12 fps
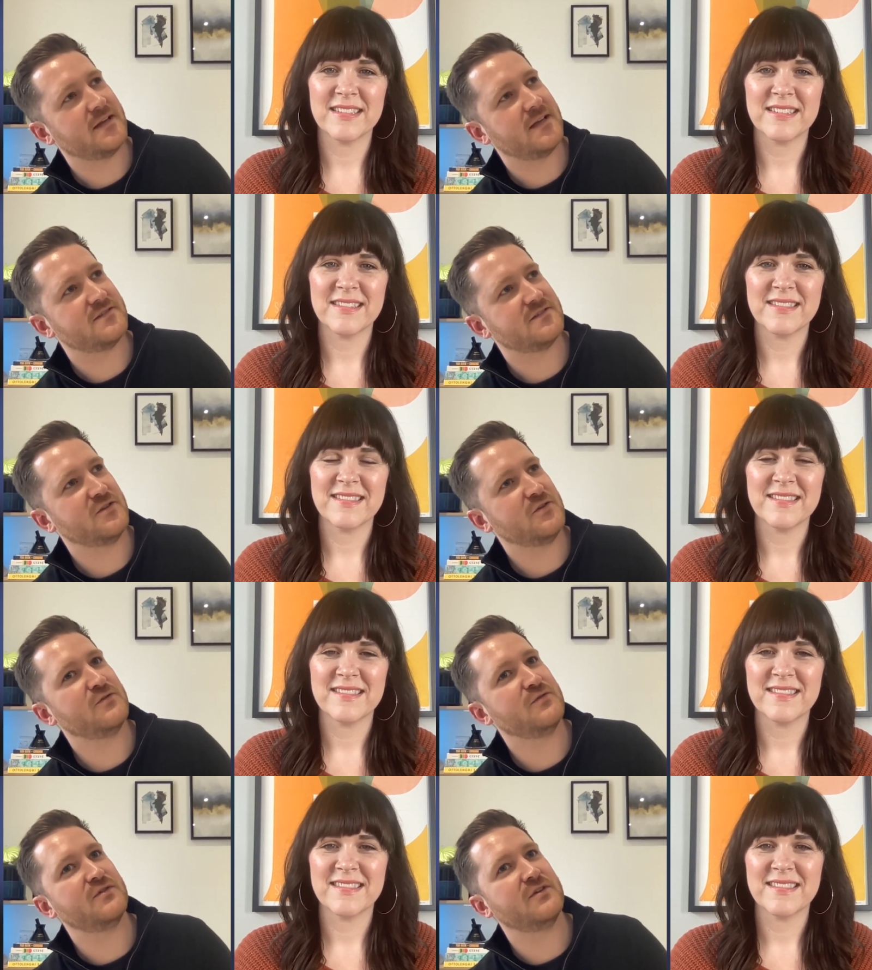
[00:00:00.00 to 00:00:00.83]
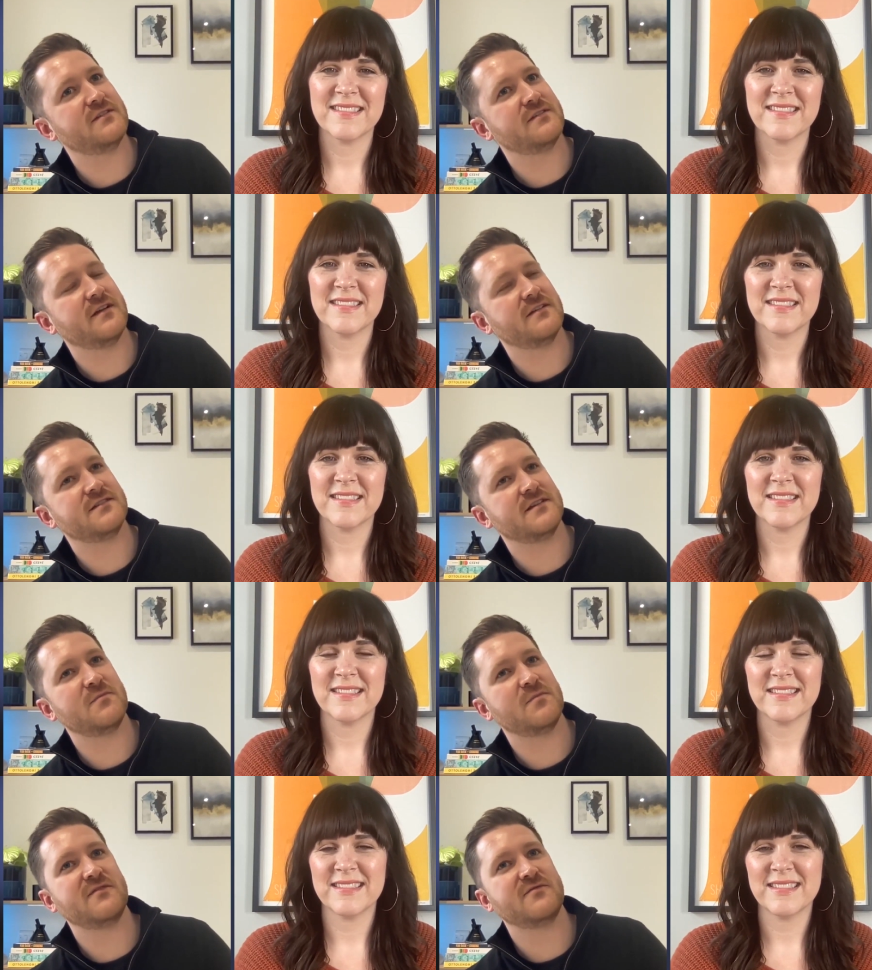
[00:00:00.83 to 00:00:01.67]
Speaker 1: it's so, it's, I'd say
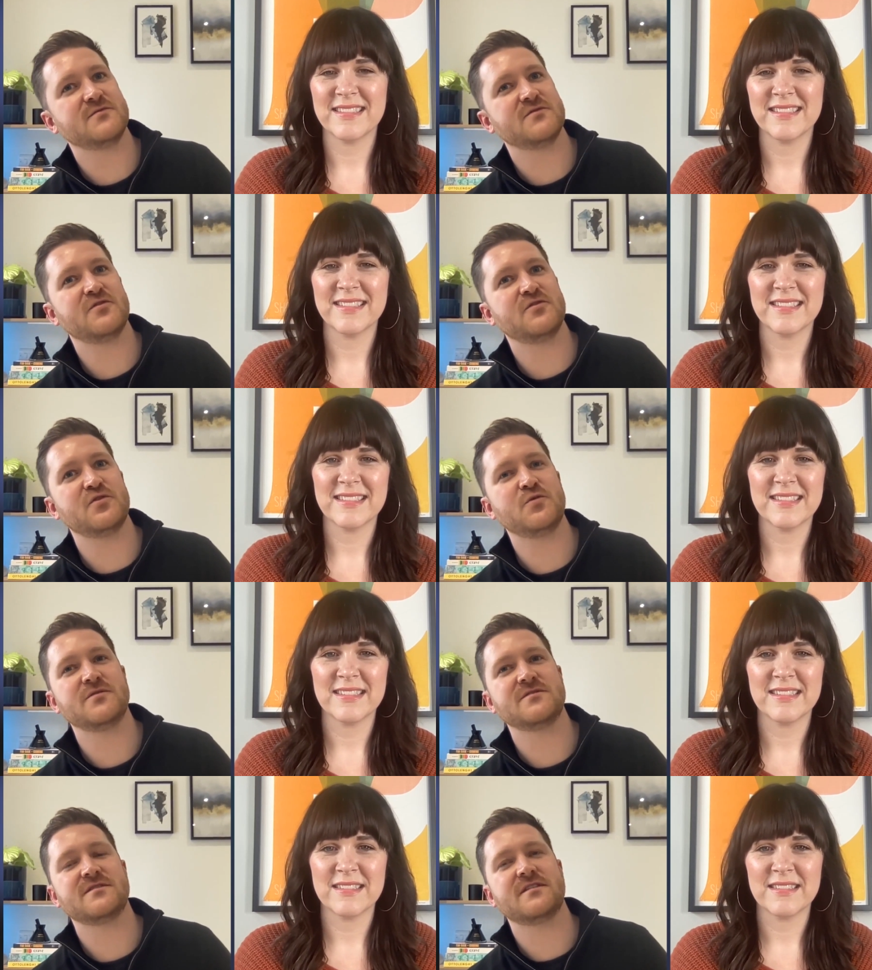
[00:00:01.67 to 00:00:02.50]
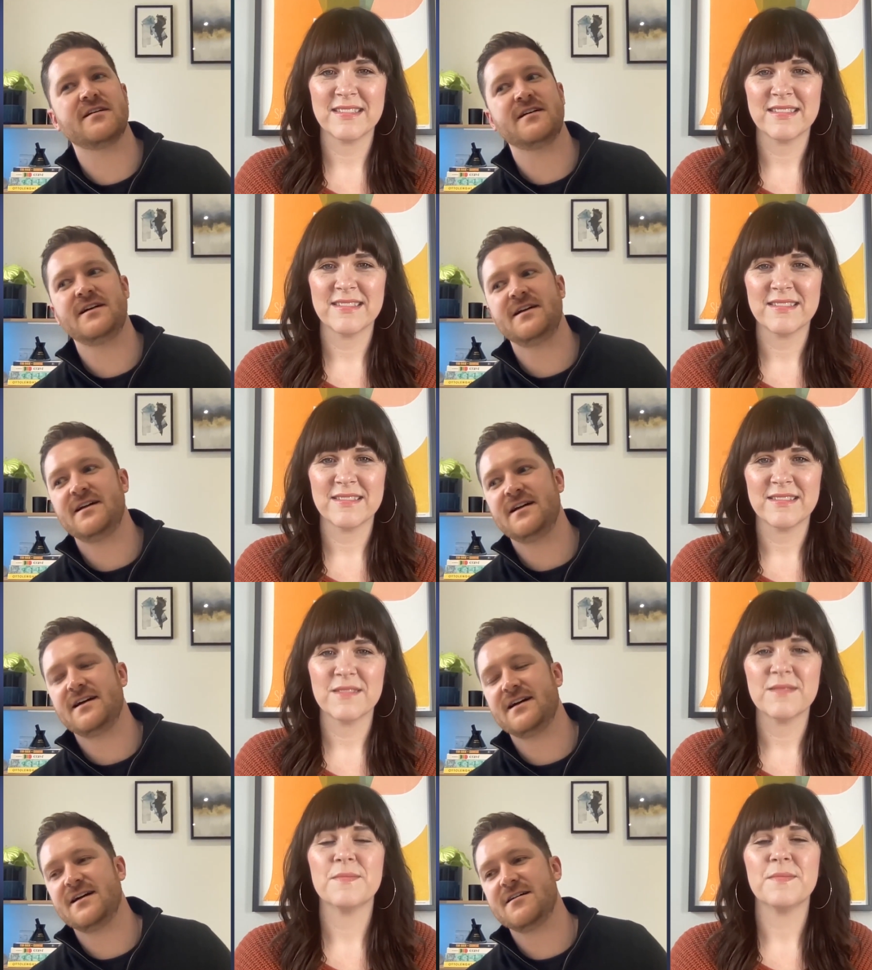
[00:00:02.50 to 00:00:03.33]
the platform's so nuanced that
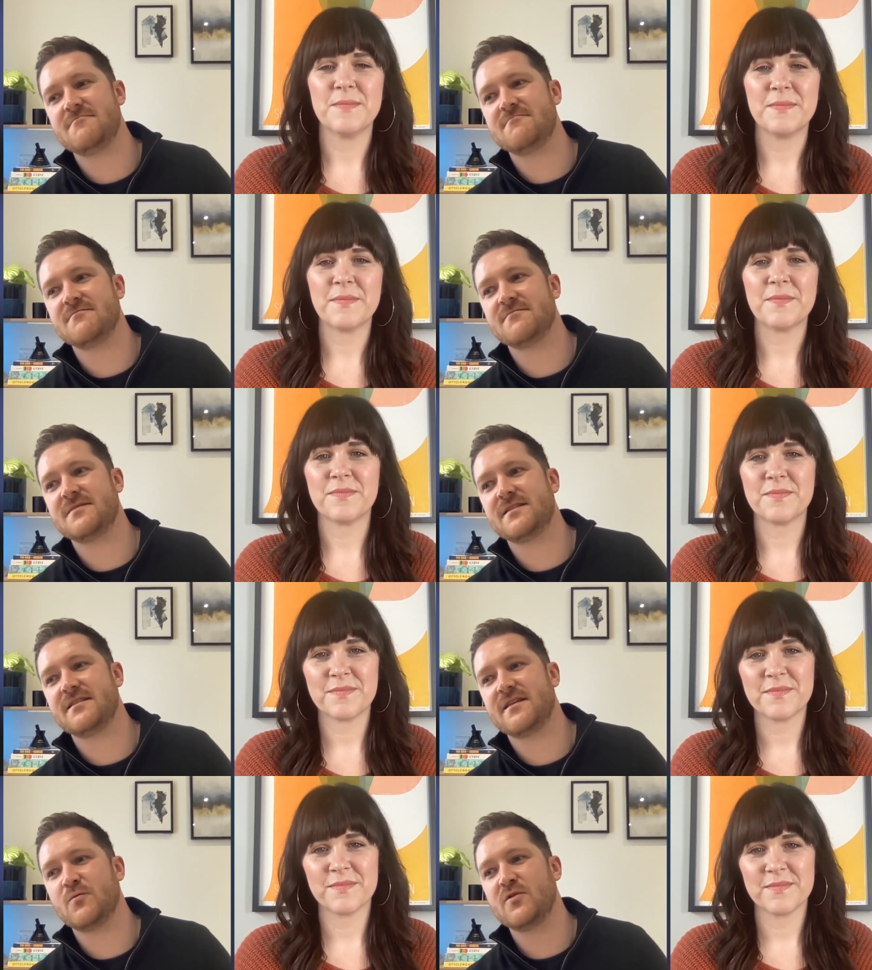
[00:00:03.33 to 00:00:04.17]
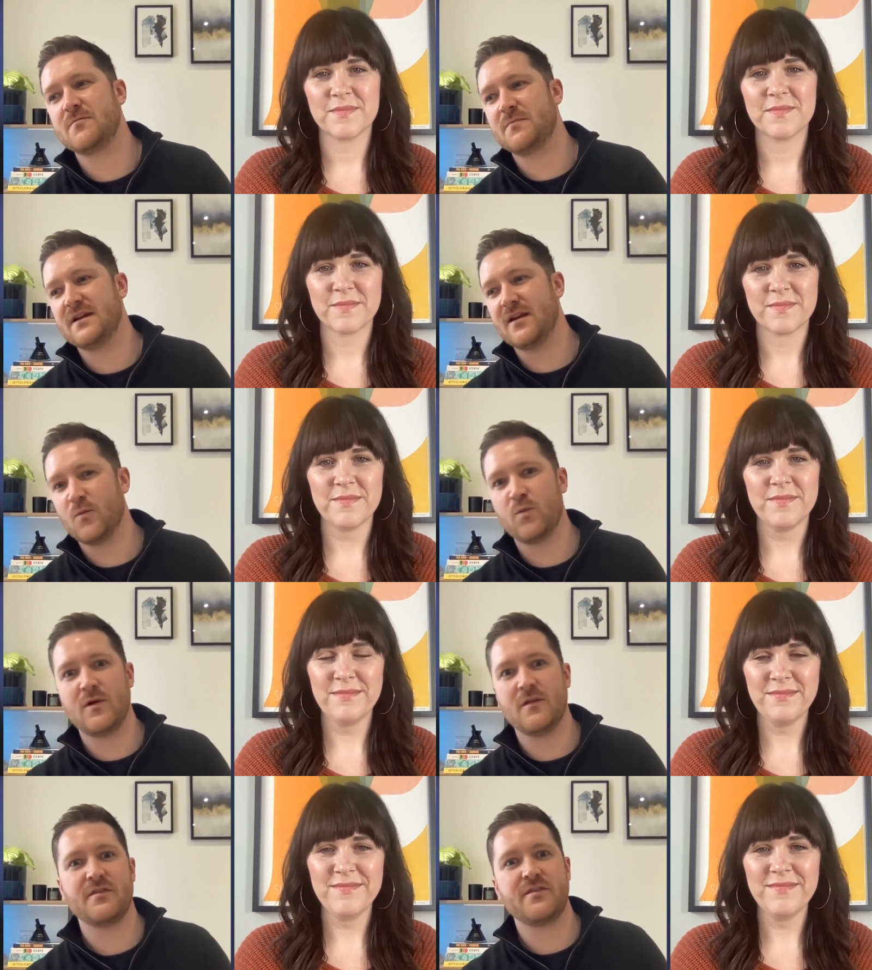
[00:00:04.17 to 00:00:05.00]
um, there wouldn't be like
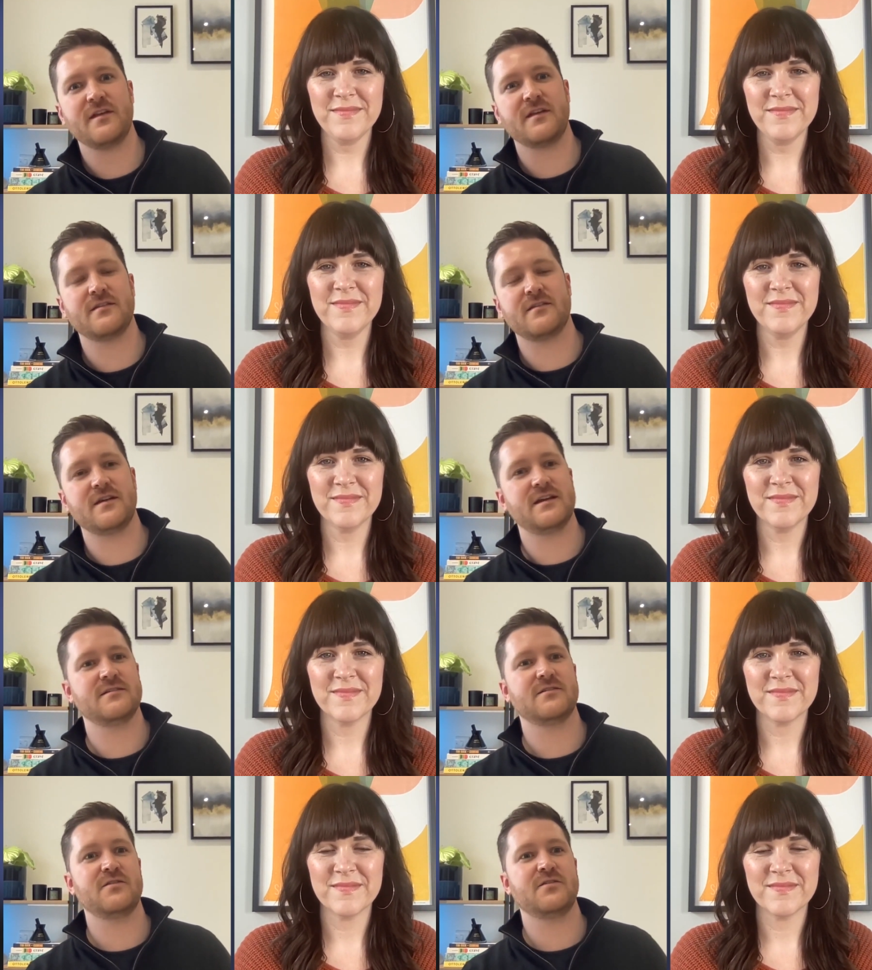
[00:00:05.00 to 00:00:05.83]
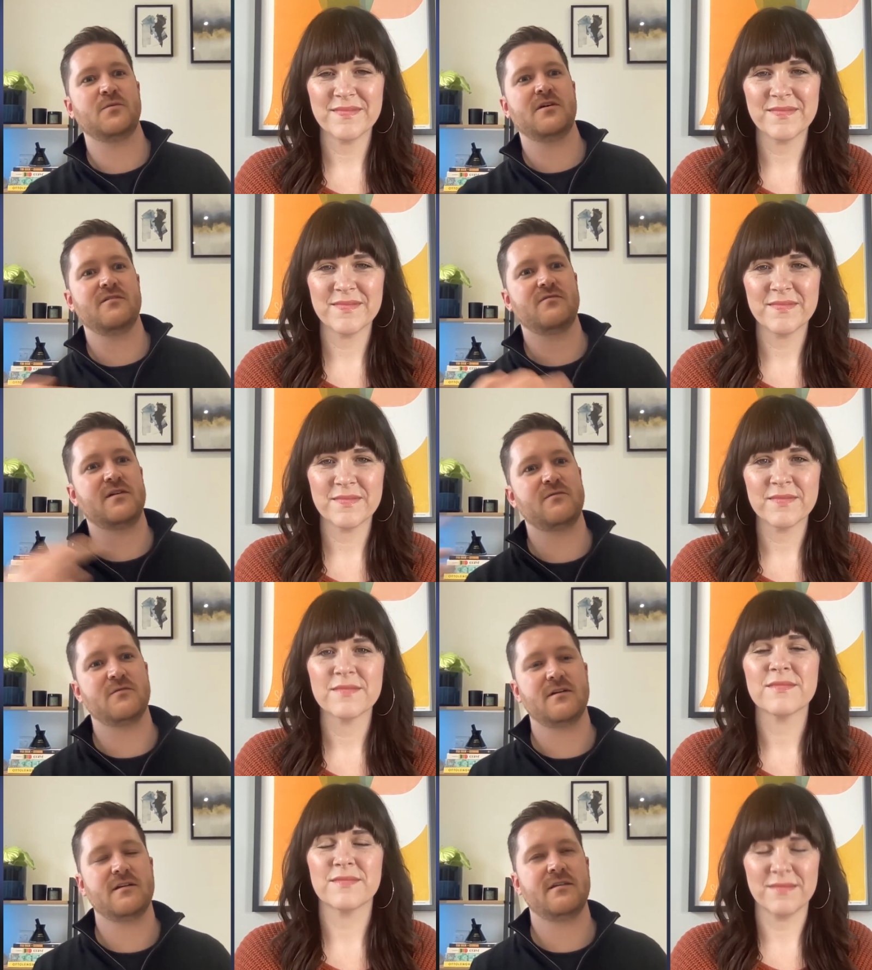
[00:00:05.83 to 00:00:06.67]
one thing that isn't going to work for
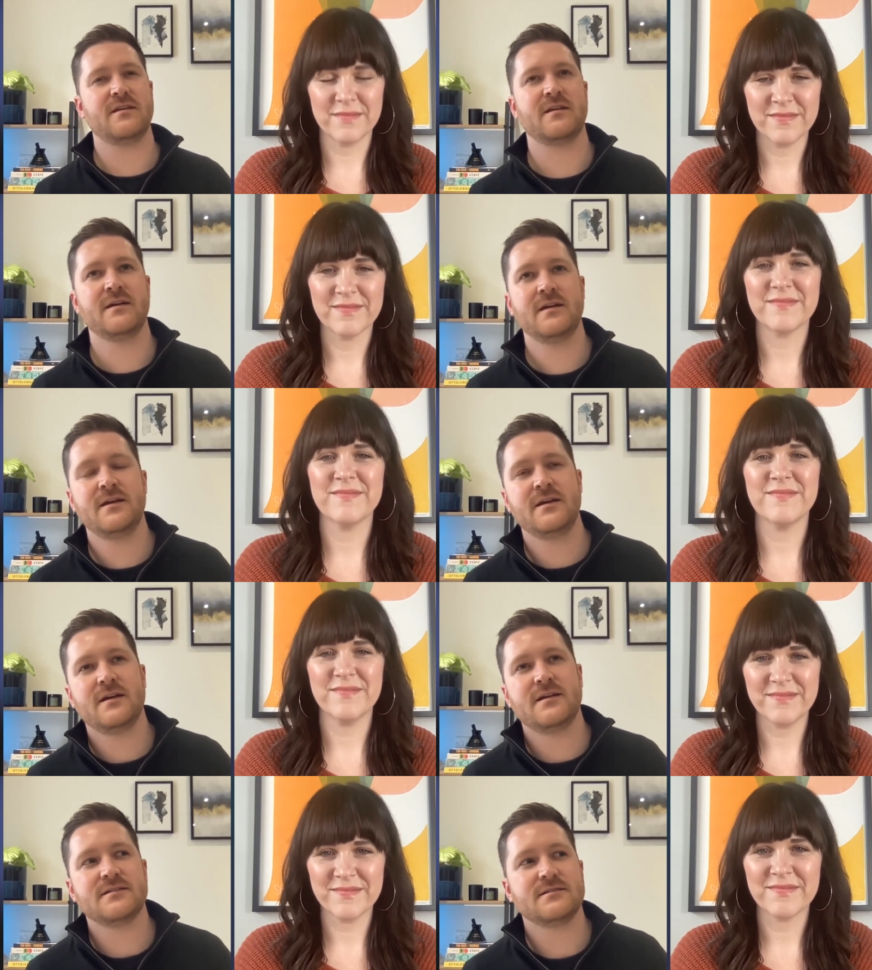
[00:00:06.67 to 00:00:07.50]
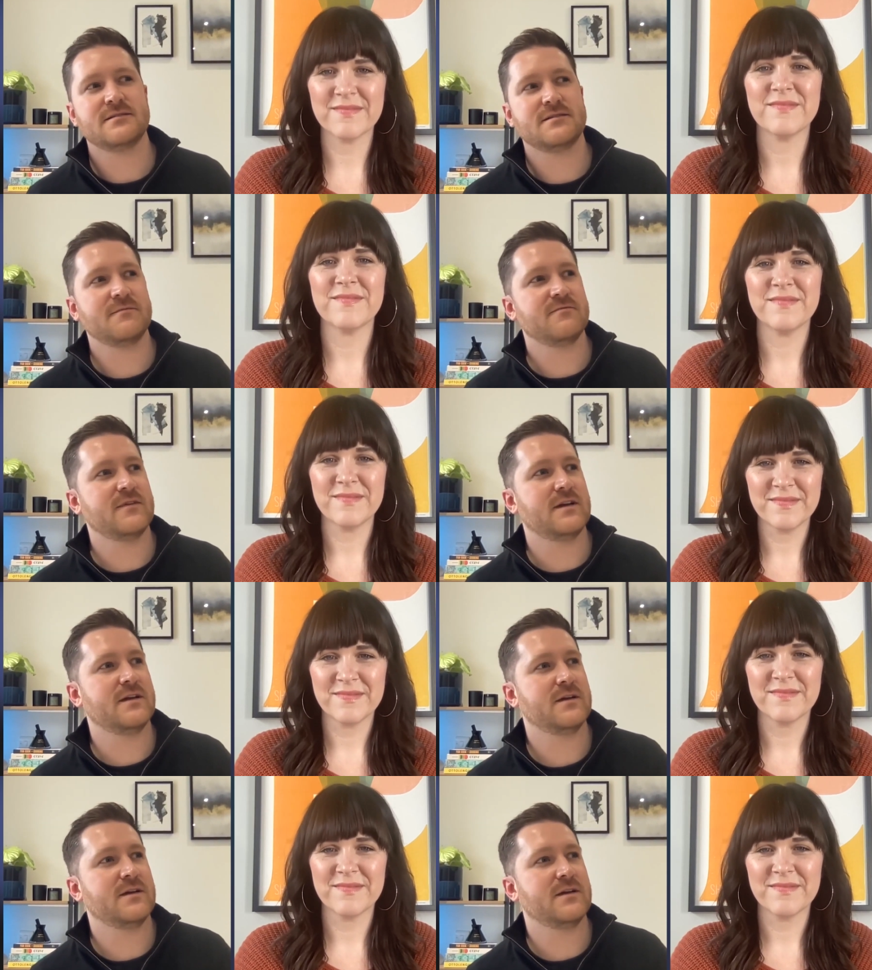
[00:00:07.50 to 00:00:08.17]
everyone. I think some